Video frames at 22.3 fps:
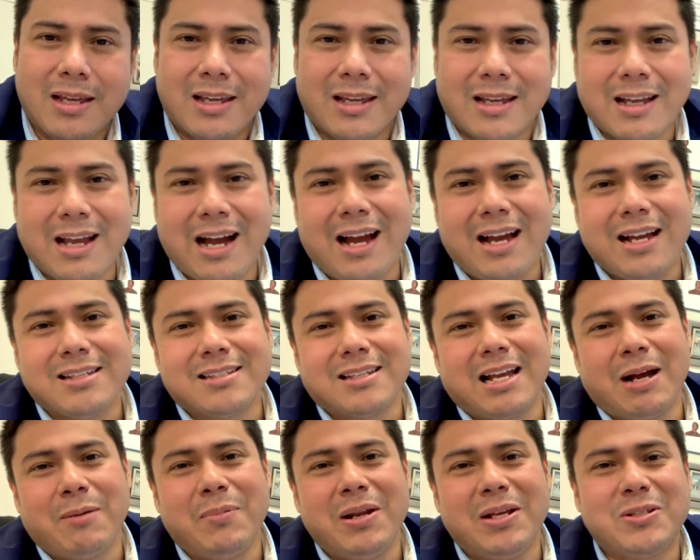Guys,
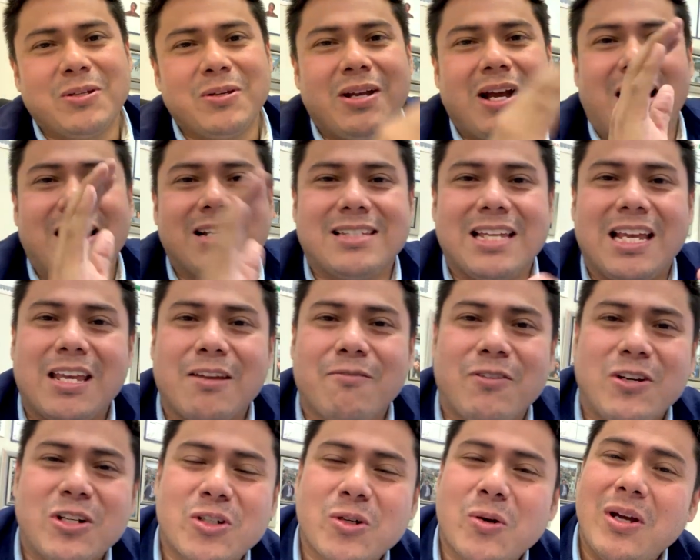God bless you guys. Thank you
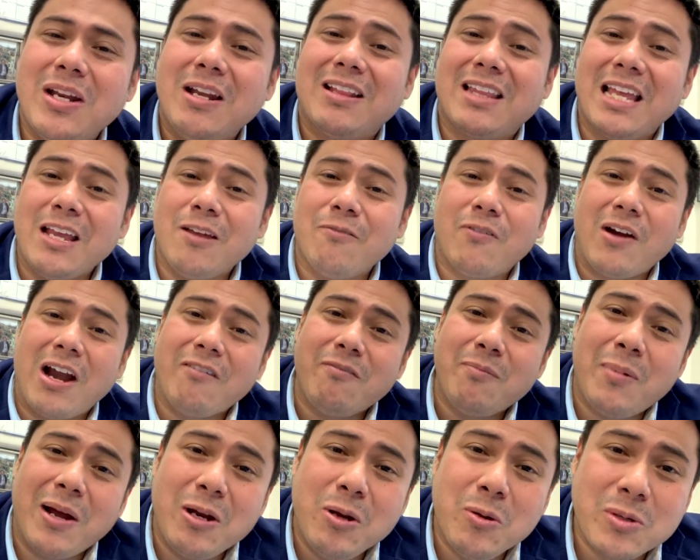for joining. Thank you for
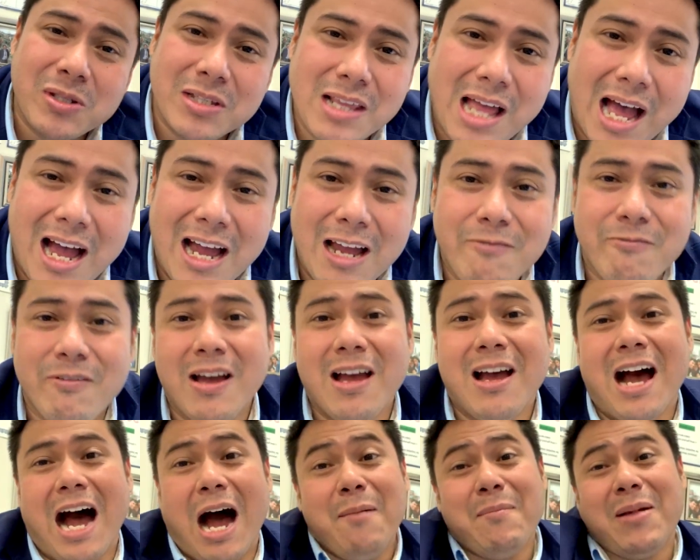everybody who's live.
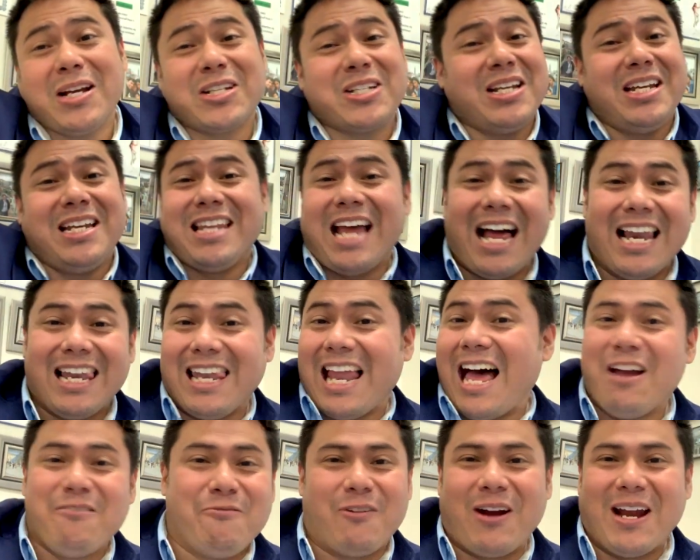I'm actually not
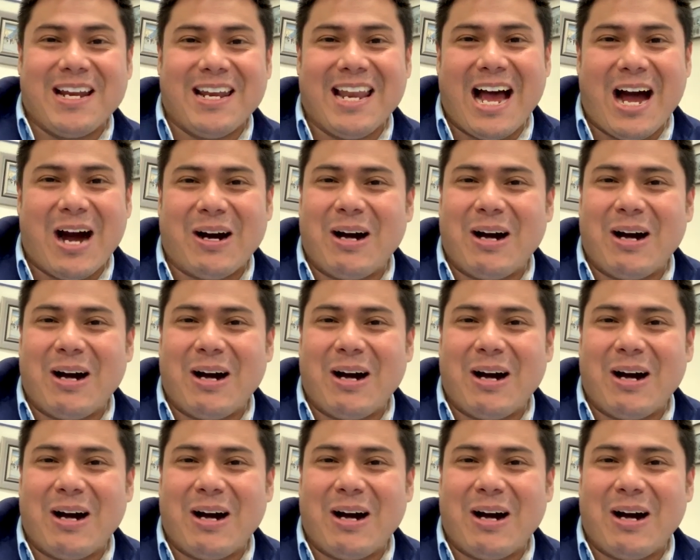live right now.